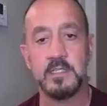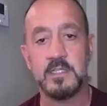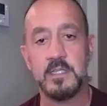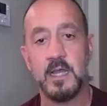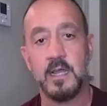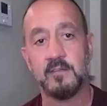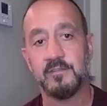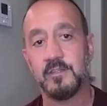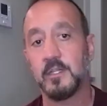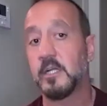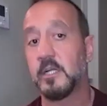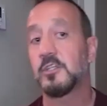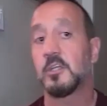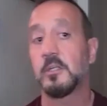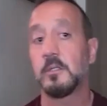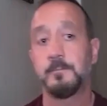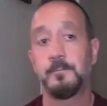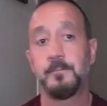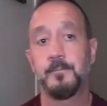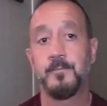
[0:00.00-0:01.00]
stagflation.
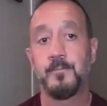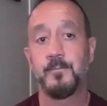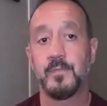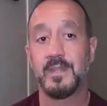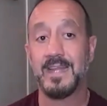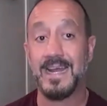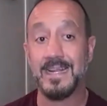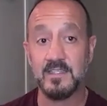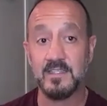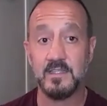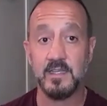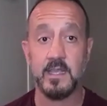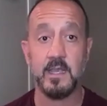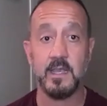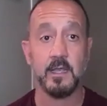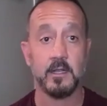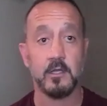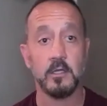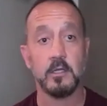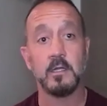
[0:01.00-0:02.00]
That's the
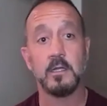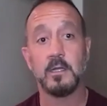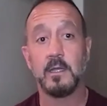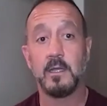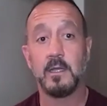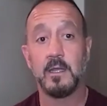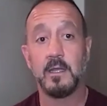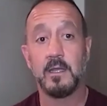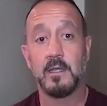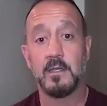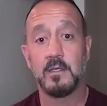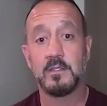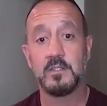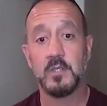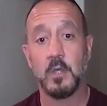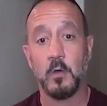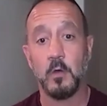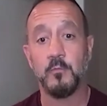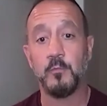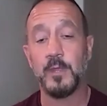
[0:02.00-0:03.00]
kicker.
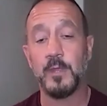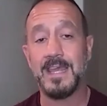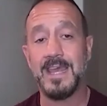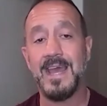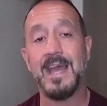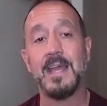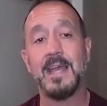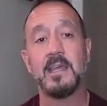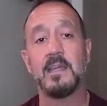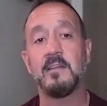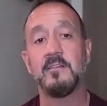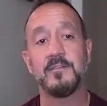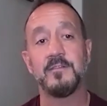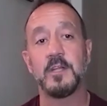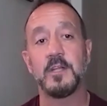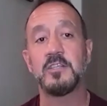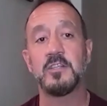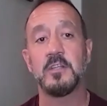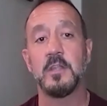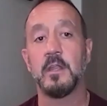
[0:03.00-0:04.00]
So if we can't get
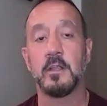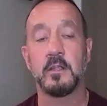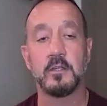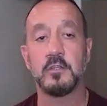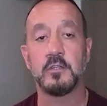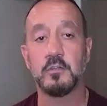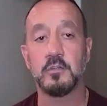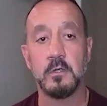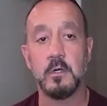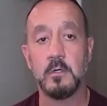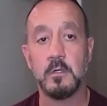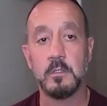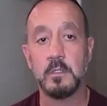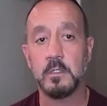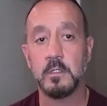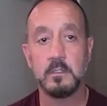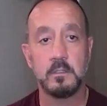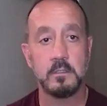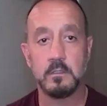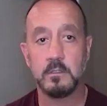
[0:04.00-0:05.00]
inflation under
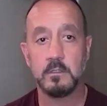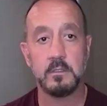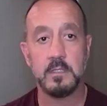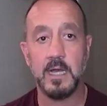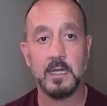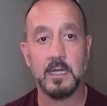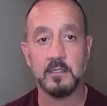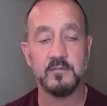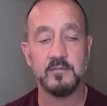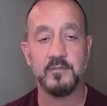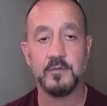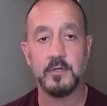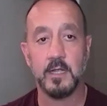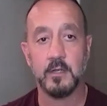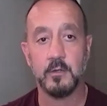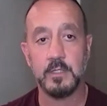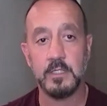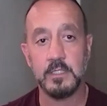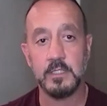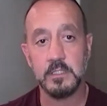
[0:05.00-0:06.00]
control, not good for
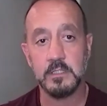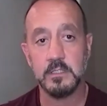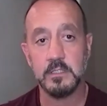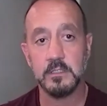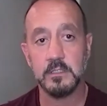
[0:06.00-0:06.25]
equities.